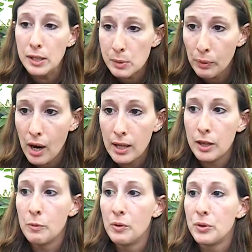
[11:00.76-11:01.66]
is probably
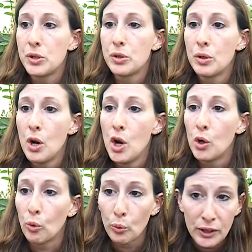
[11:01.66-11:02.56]
the most
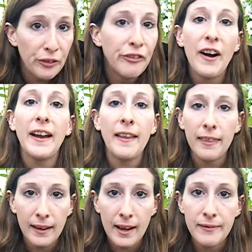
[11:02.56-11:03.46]
real fucking
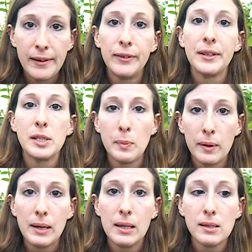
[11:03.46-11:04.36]
thing I've ever
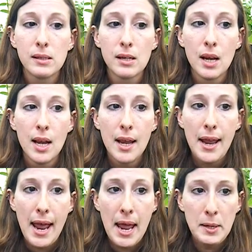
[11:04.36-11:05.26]
experienced.
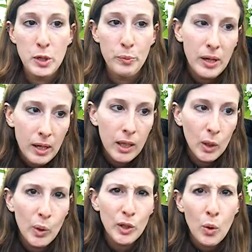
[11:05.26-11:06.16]
And to be, you
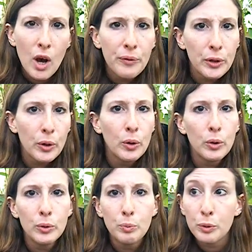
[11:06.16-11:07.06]
know, a
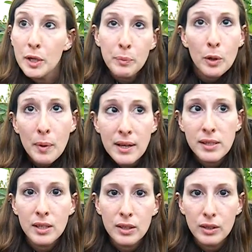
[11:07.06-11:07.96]
12-year-old
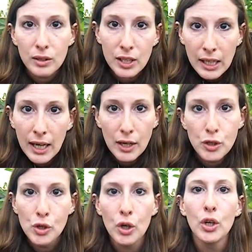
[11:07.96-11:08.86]
prepubescent
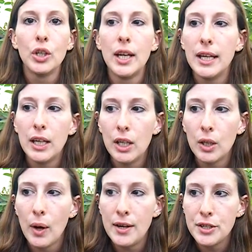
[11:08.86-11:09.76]
teenage girl, like, you
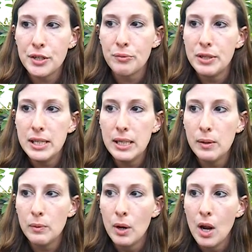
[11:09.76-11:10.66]
know, I just
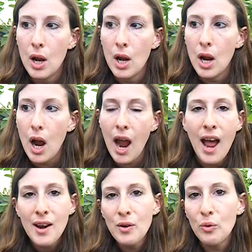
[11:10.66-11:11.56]
really, I
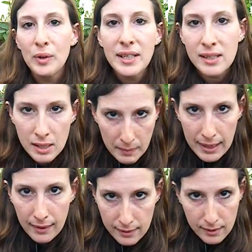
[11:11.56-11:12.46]
had no reason to
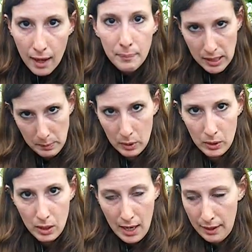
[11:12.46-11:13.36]
make this up,
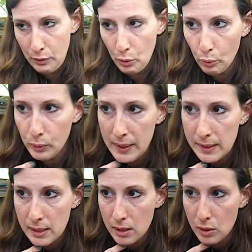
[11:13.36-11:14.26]
people. I had no
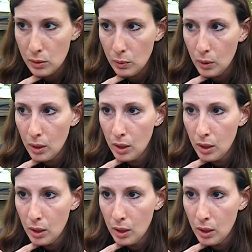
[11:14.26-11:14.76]
reason to